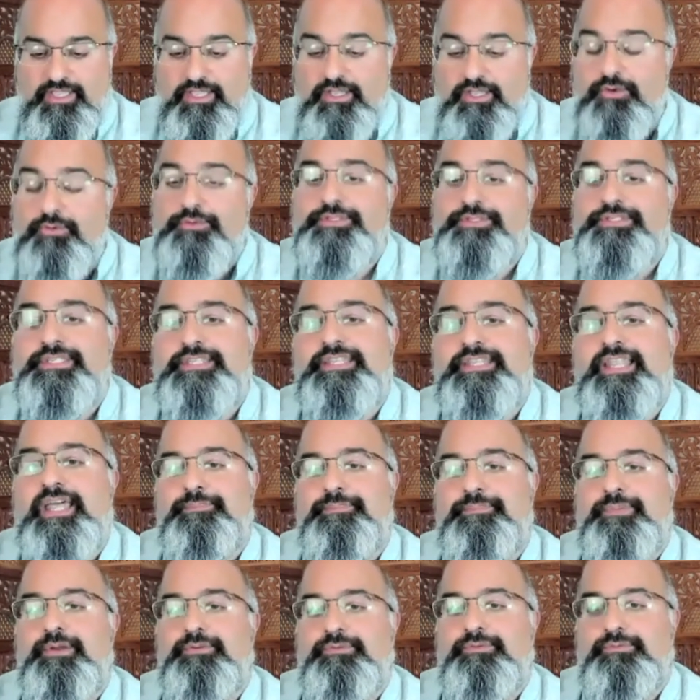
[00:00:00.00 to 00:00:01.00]
who's in
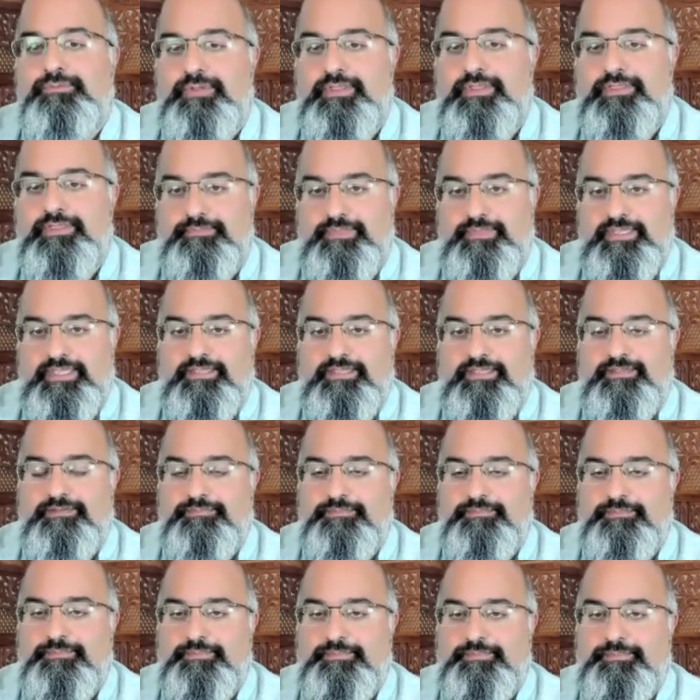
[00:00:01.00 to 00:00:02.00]
that boat with me?
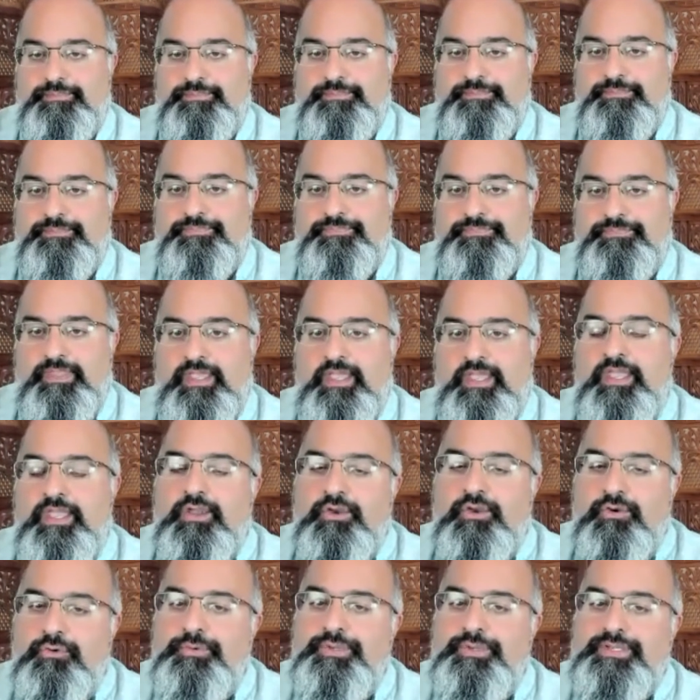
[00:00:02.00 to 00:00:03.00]

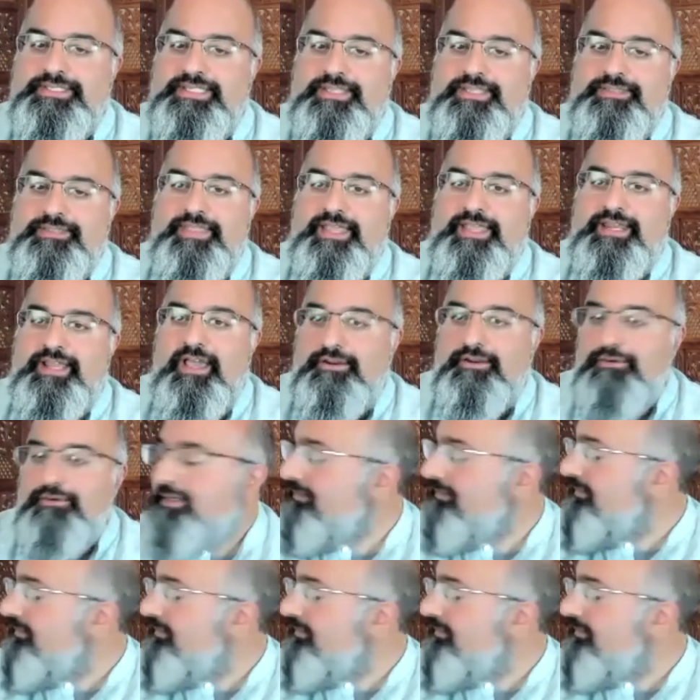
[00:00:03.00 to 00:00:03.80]
Who is it that I don't even